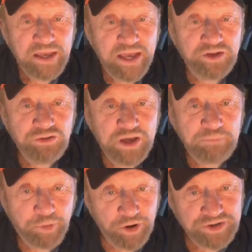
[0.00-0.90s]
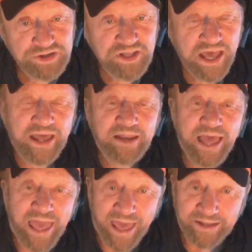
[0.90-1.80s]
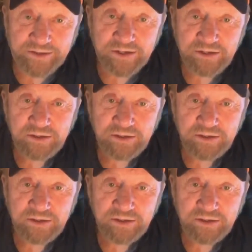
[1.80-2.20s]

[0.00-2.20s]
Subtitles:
And you can purchase that at